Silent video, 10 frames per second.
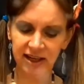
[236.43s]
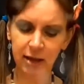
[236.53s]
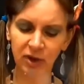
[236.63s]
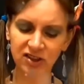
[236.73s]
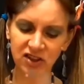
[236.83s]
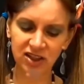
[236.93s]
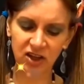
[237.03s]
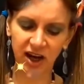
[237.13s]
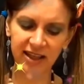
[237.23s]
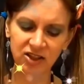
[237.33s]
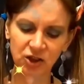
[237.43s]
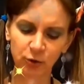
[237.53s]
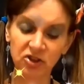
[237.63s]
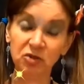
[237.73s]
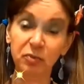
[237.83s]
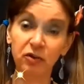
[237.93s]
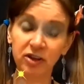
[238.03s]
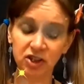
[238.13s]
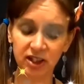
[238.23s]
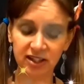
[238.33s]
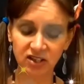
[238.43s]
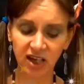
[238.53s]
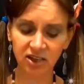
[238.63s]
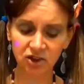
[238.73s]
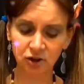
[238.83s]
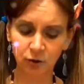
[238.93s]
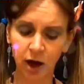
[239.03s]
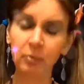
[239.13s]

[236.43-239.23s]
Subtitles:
Let my seed cleanse you and spiritually ascend you.